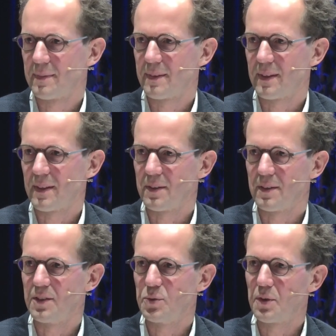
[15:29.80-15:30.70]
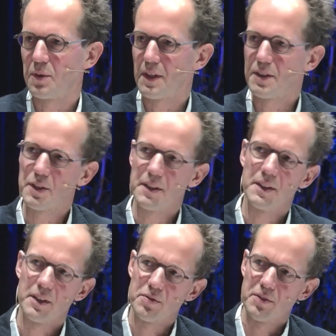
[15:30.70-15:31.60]
How did you organize that in
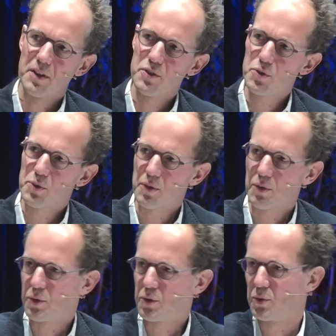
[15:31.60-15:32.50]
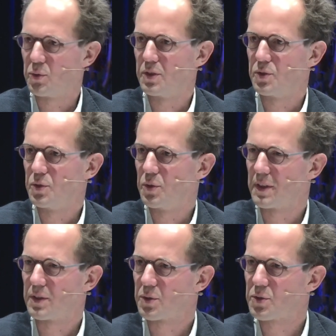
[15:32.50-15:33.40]
advance, or could you do it
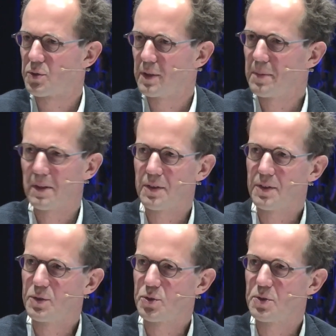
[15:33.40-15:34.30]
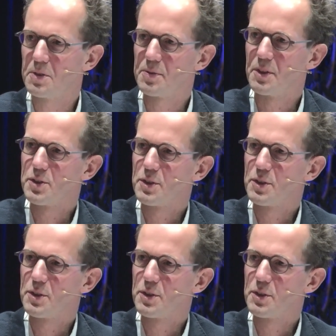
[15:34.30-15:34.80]
during your trip? How did you solve this?